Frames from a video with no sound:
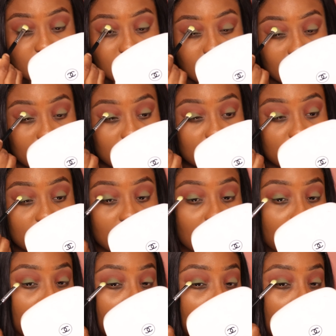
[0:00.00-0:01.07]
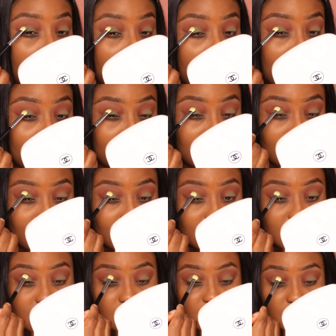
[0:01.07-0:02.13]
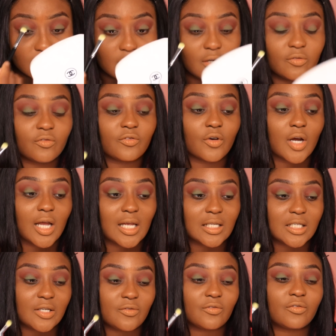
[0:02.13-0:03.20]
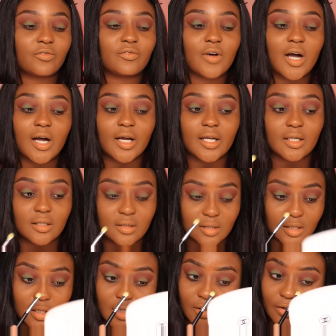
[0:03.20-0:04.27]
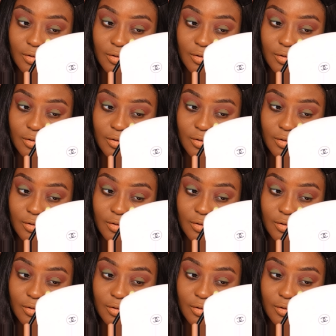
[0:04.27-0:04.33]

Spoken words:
because I'm not really looking for a defined cut